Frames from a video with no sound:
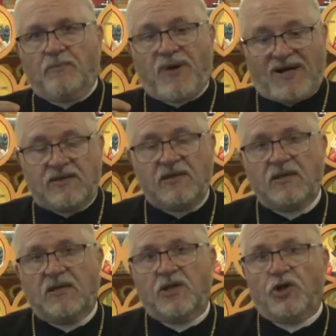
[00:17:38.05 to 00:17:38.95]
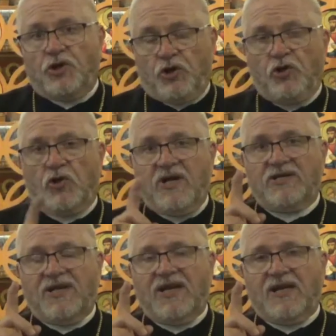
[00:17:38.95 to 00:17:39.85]
but you're
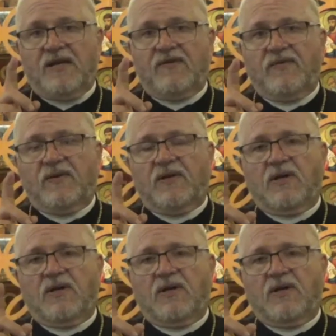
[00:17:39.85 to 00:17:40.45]
going to have